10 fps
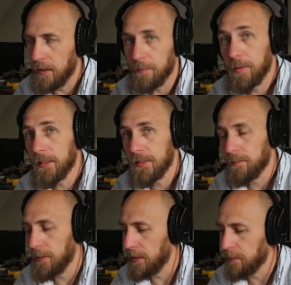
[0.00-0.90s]
plus the
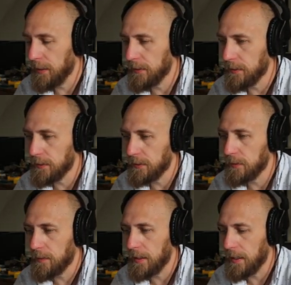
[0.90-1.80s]
medium lasers,
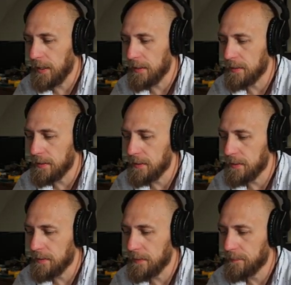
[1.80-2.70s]
so we're at
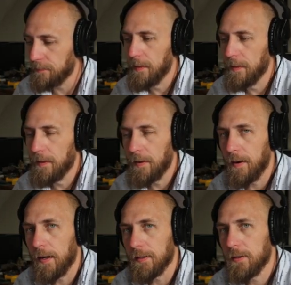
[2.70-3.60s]
18.
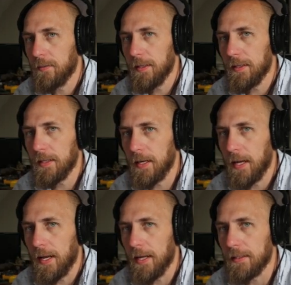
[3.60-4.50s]
All right, so we're looking
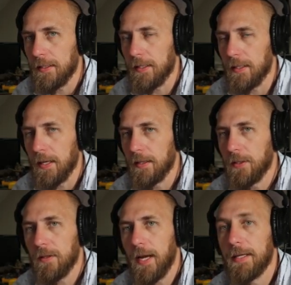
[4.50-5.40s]
at 18, and
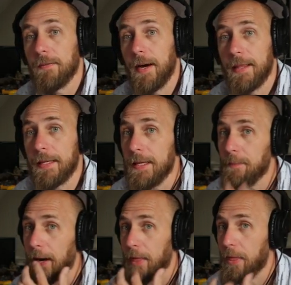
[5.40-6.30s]
generally I divide the heat
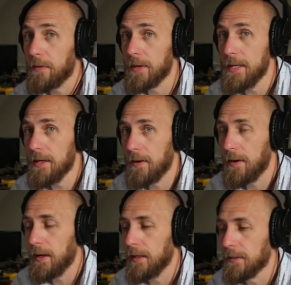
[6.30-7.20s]
by 3, all
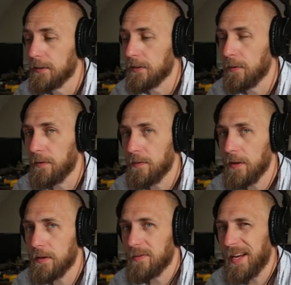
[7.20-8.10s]
right, and so we're
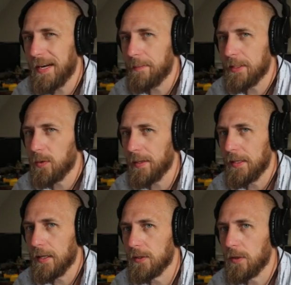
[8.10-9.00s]
falling right in
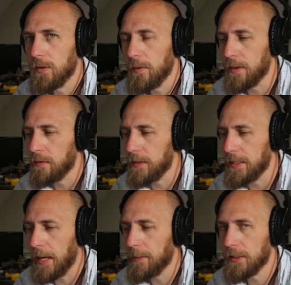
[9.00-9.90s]
between 2 and 3
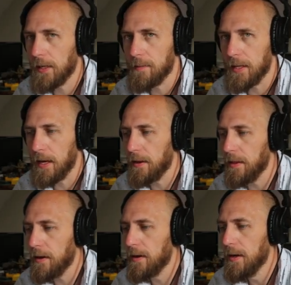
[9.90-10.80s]
damage coming out of
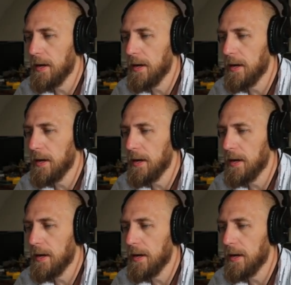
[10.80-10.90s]
there.